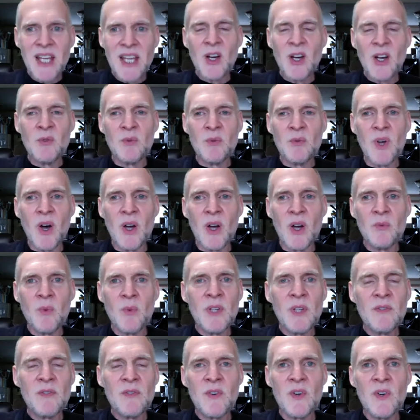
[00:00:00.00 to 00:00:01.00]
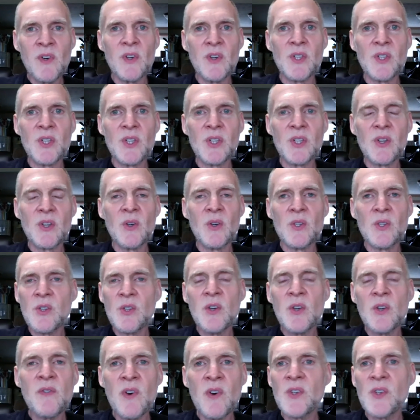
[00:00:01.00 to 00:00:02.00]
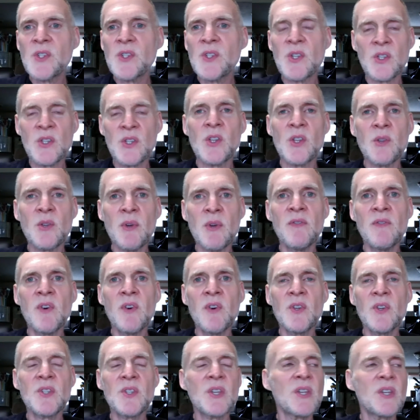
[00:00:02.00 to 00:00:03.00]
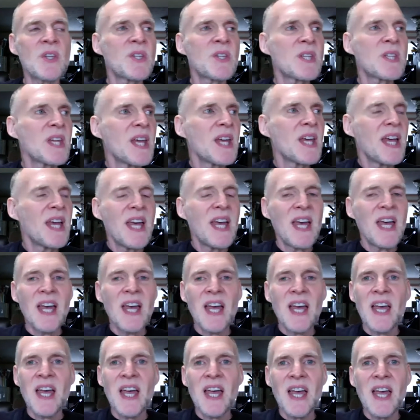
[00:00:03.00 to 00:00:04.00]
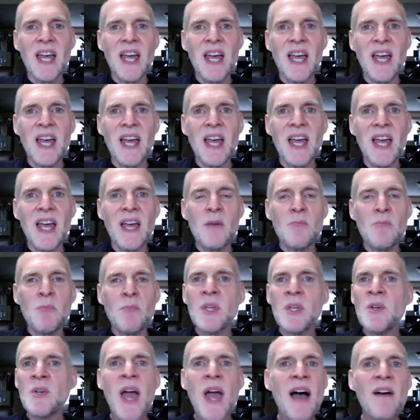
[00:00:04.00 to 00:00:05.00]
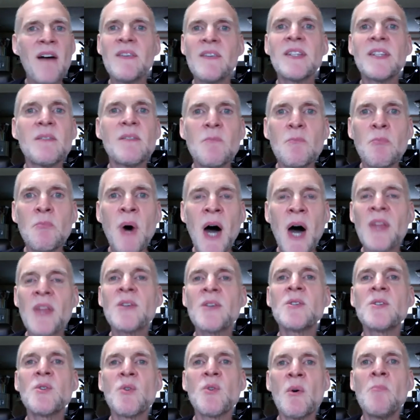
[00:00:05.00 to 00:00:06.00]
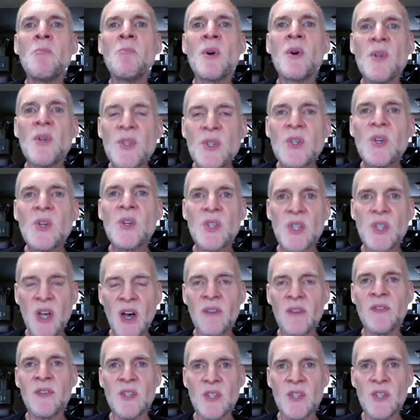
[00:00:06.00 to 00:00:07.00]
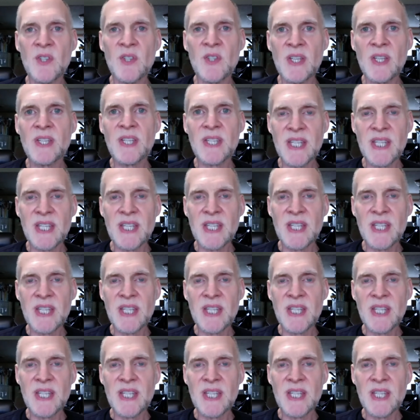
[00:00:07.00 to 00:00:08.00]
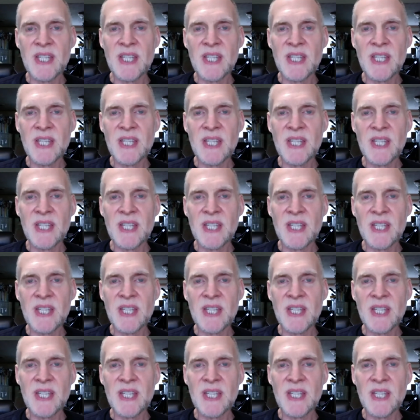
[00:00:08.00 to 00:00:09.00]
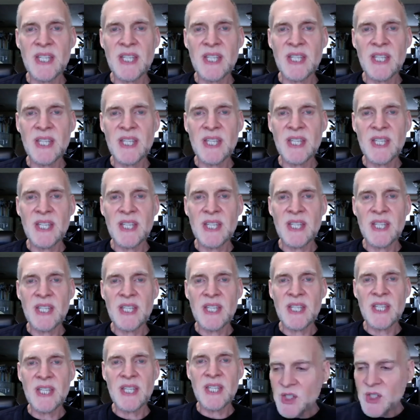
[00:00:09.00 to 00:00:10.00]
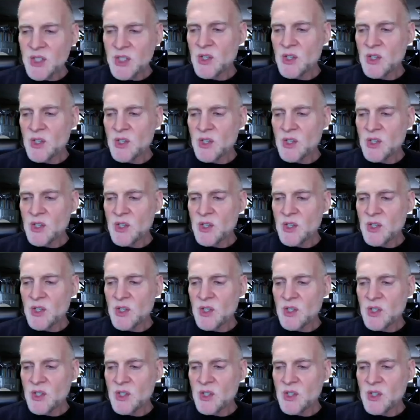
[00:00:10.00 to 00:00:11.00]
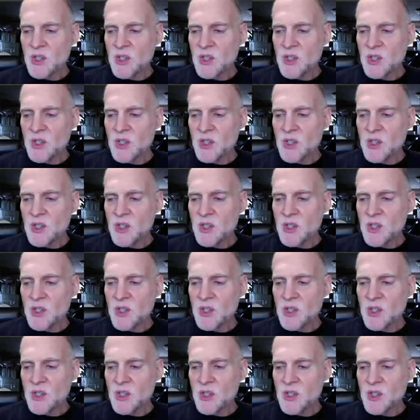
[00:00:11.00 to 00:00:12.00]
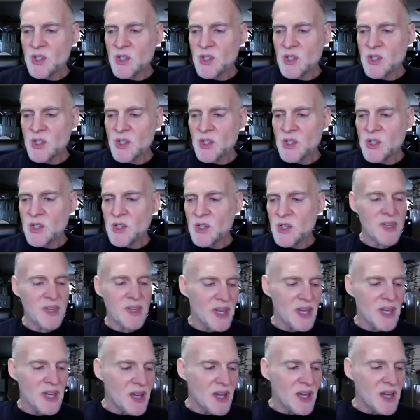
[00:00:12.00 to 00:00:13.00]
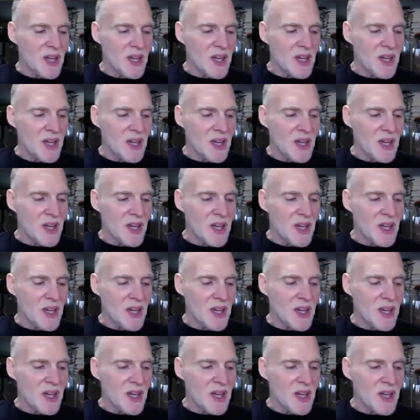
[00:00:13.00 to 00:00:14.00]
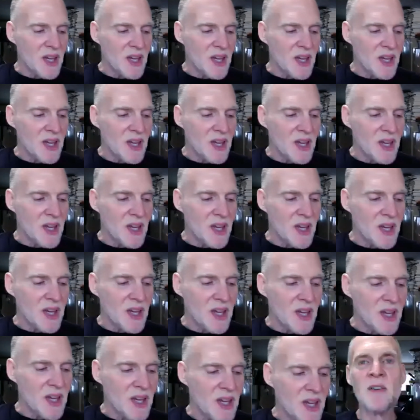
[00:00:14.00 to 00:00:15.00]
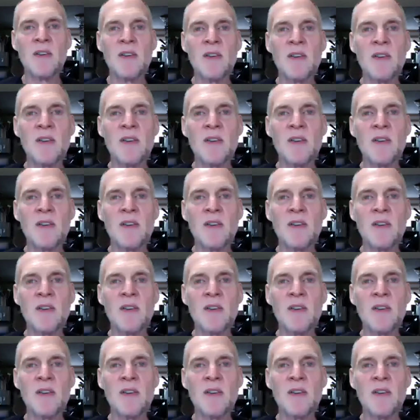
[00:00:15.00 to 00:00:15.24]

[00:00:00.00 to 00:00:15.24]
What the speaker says: on one verse or two verses or three verses, but you haven't bothered to immerse yourself in Jesus' teachings. Now, as to how we treat the person who does that, that's not a matter of